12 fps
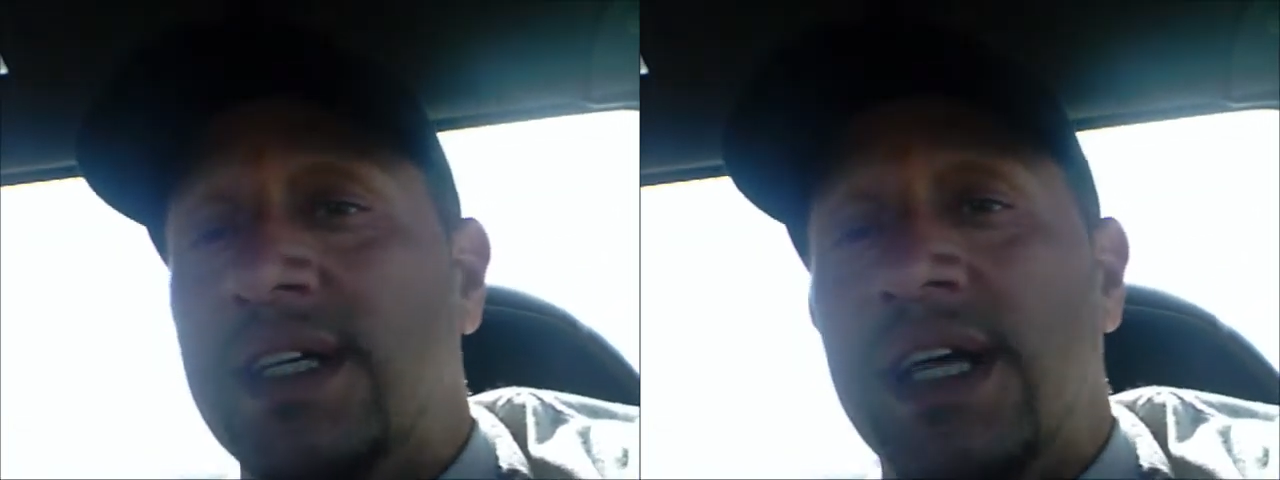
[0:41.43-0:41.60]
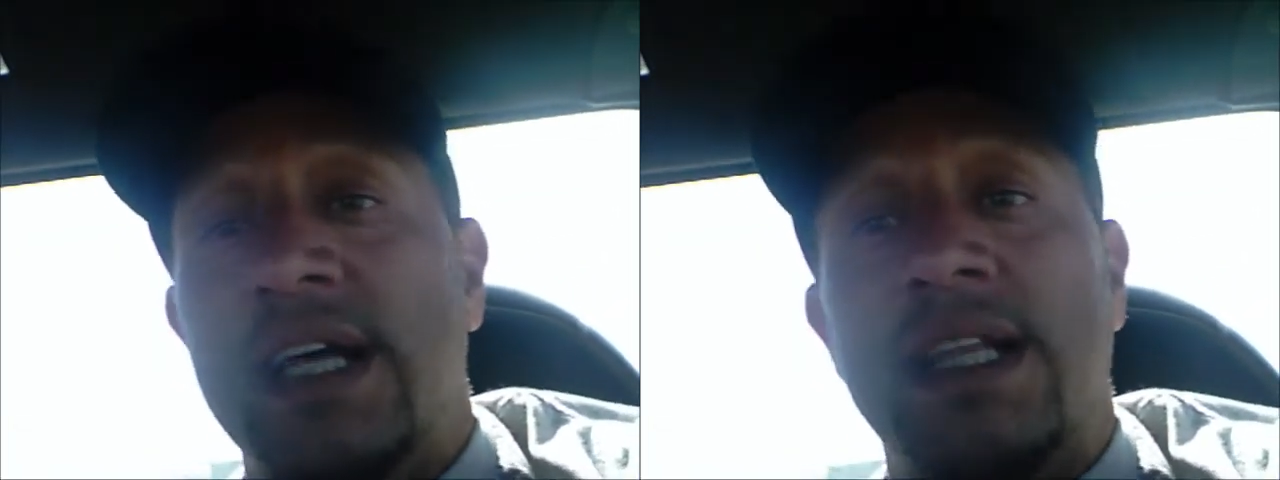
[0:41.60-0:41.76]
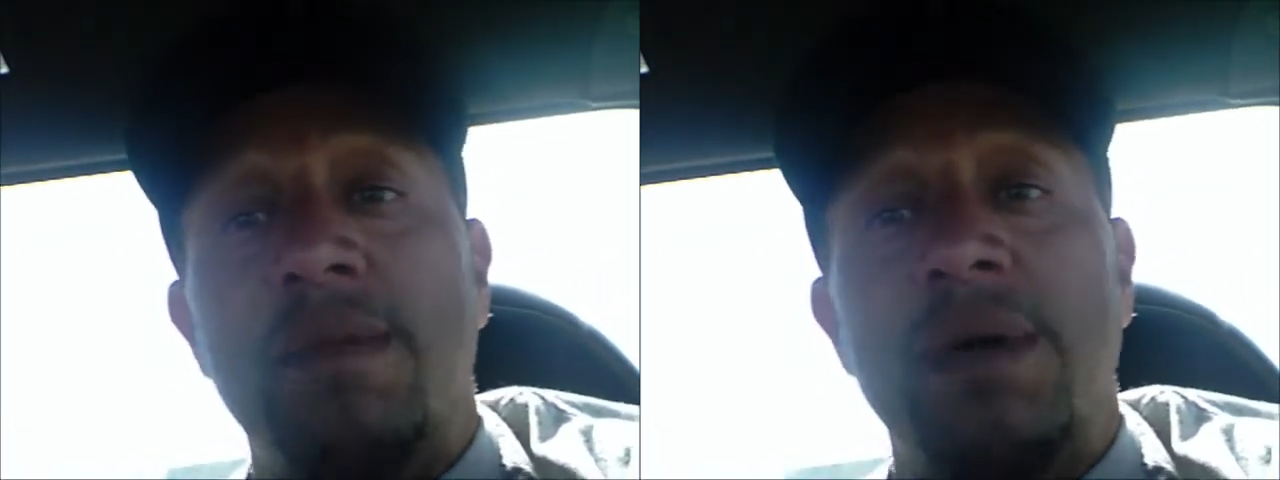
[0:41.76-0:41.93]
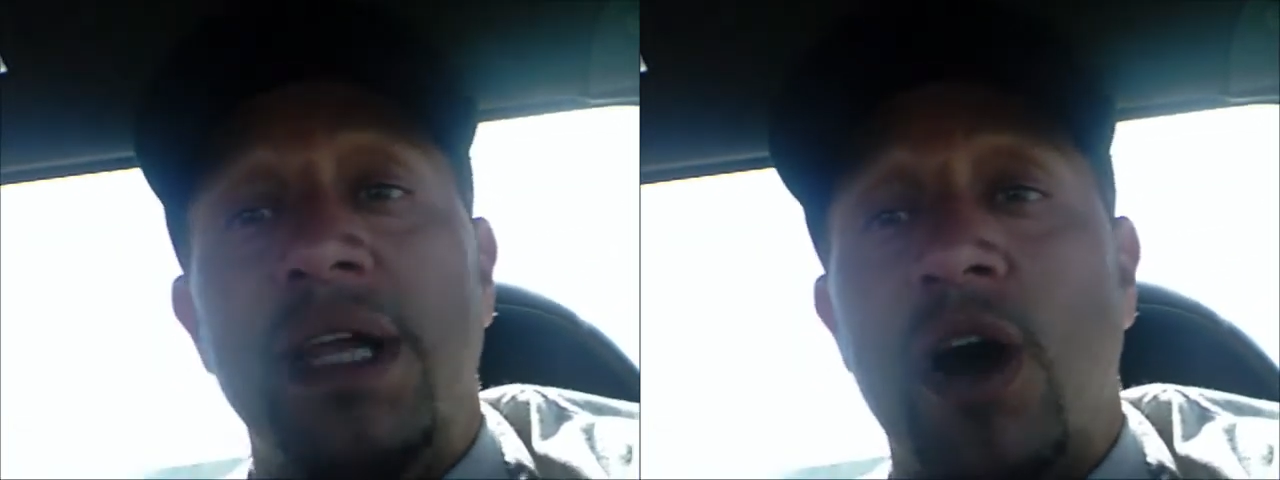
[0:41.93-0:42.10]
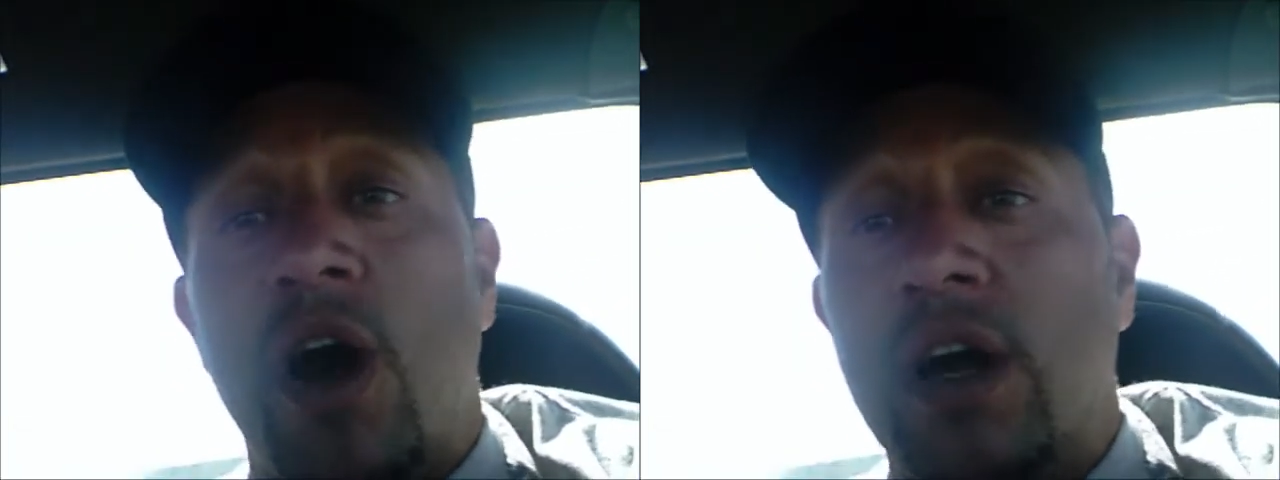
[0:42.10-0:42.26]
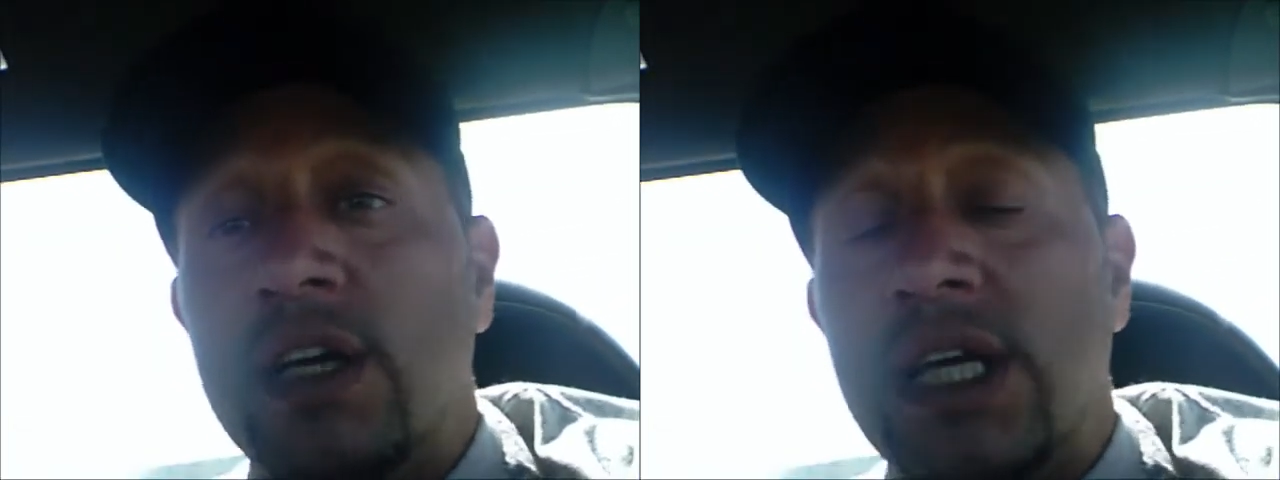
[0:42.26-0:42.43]
Ain't that many
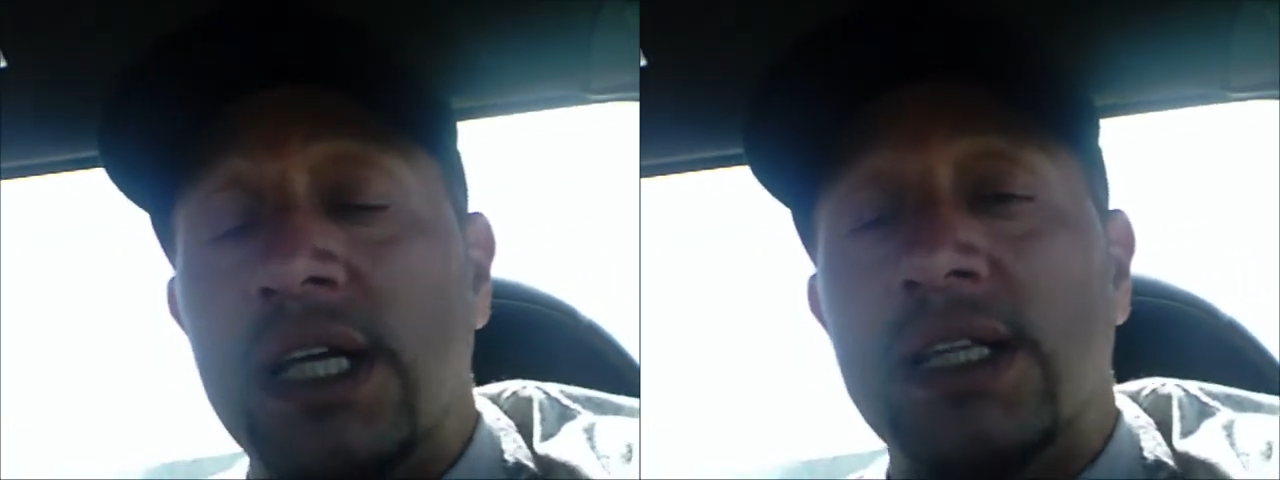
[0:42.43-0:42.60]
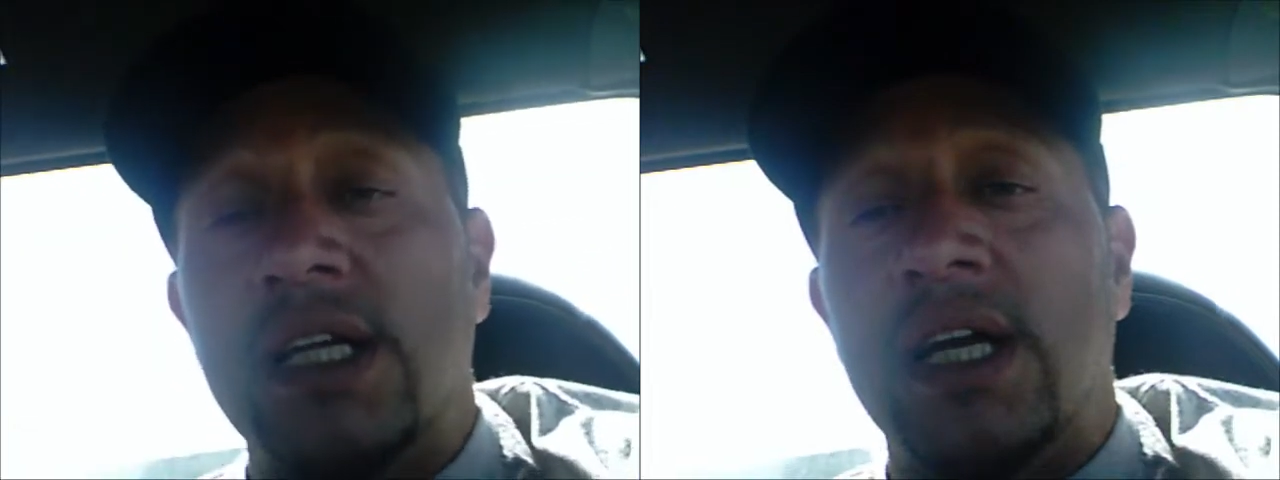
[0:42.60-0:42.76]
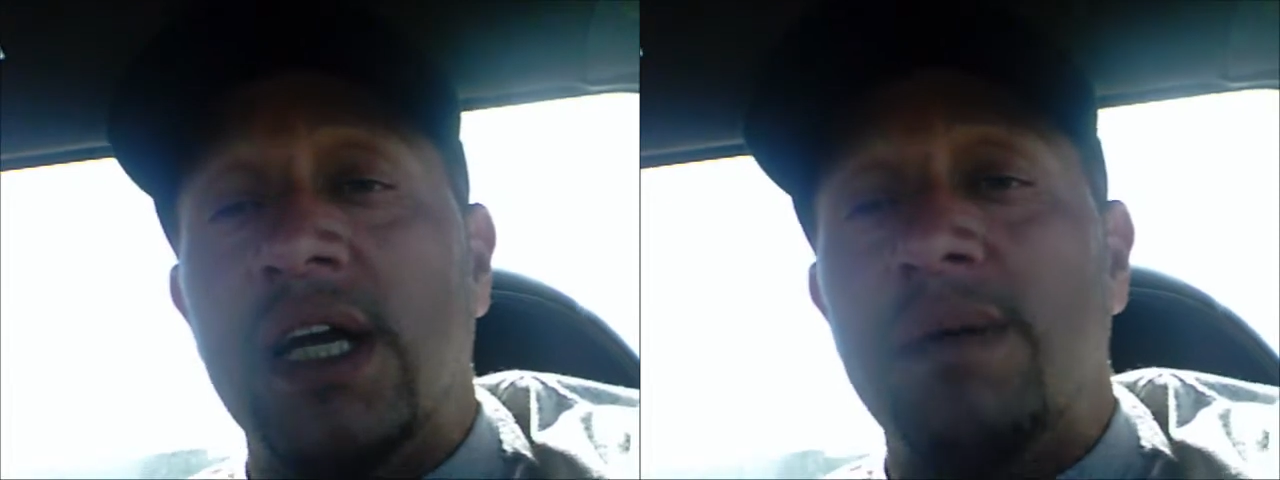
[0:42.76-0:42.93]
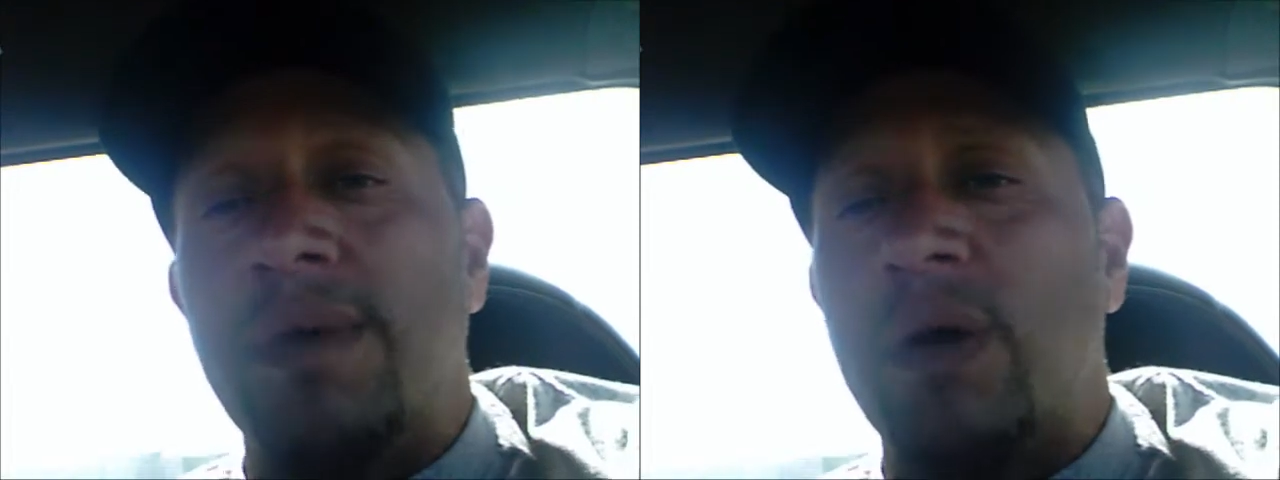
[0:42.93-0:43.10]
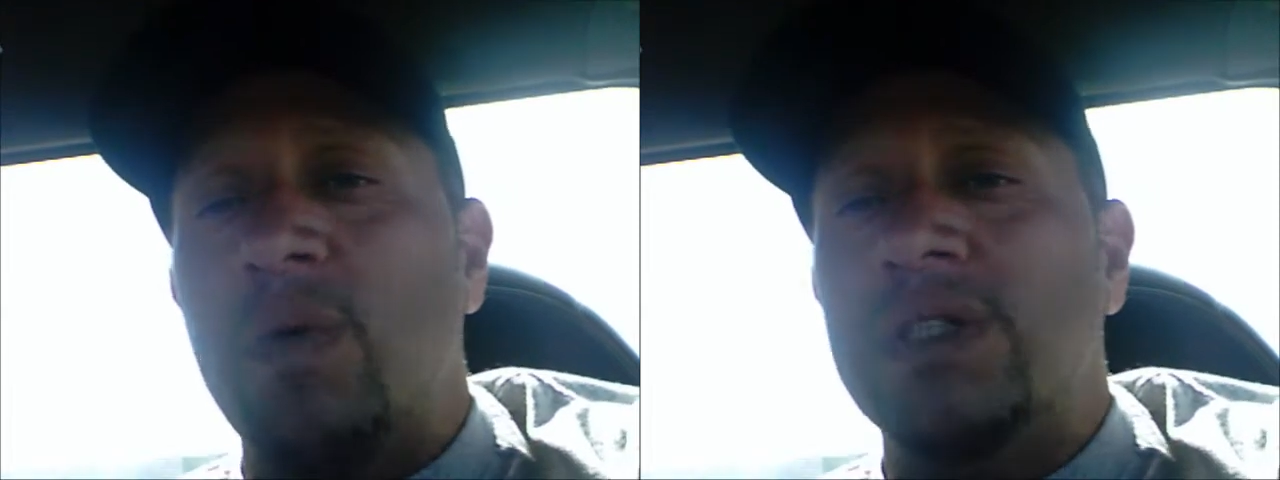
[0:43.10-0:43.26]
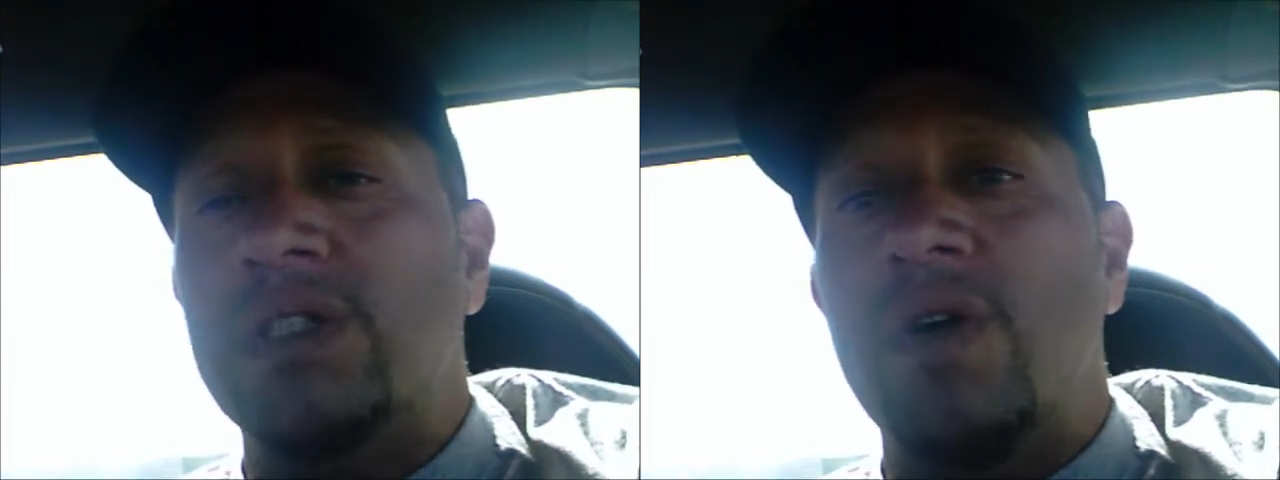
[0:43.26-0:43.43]
cars out there. I'm
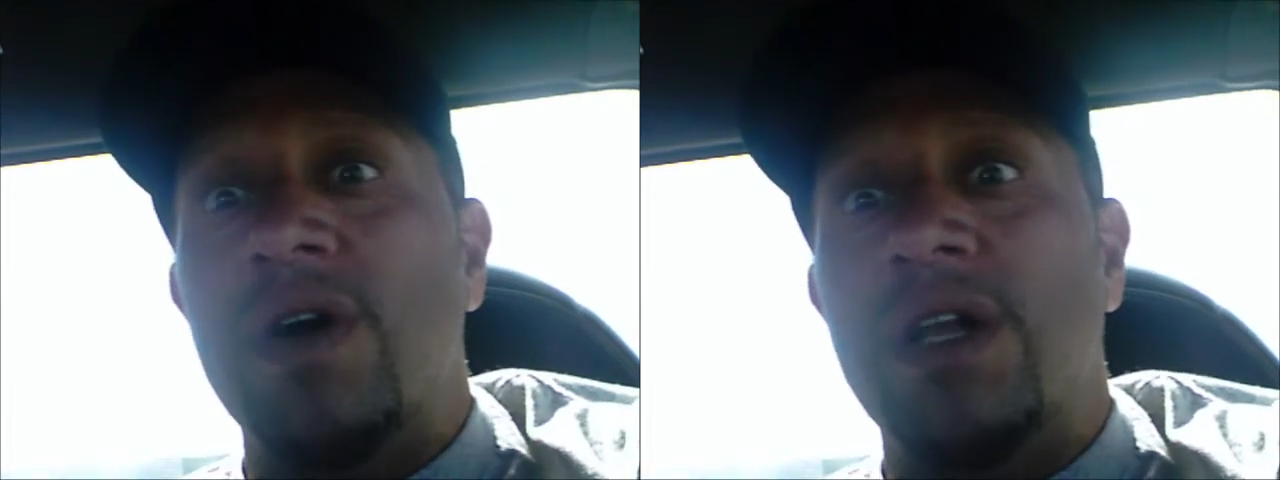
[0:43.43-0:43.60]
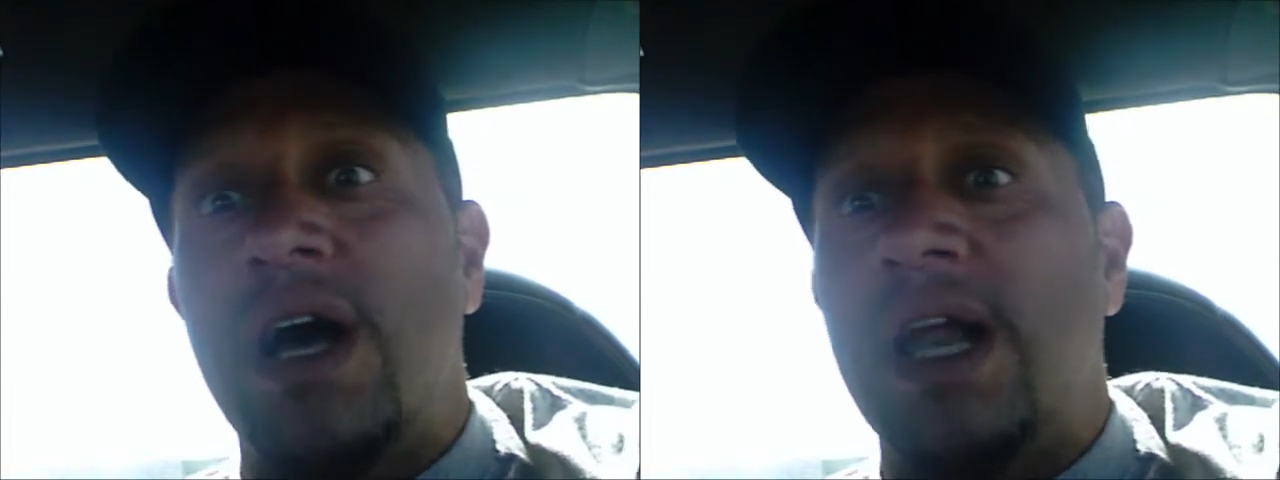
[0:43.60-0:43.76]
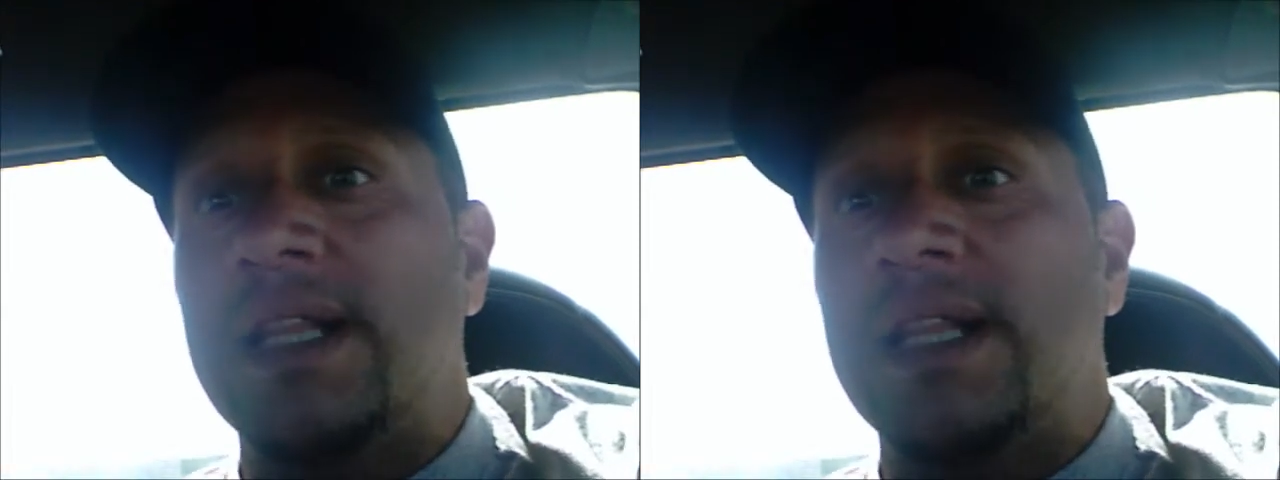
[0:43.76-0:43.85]
like, what's going on?